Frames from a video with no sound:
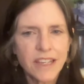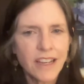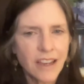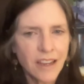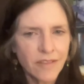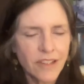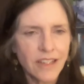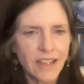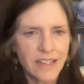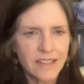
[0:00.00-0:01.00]
in every
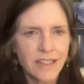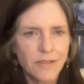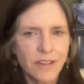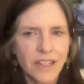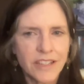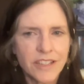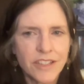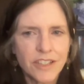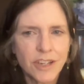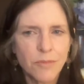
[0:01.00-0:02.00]
lasting
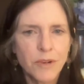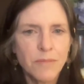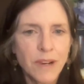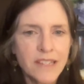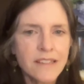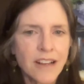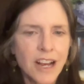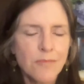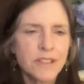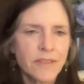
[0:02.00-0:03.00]
relationship, we must
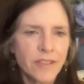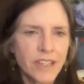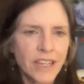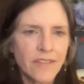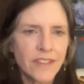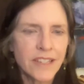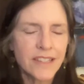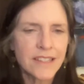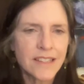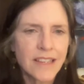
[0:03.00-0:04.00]
come to
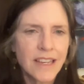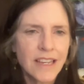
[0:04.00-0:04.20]
forgiveness,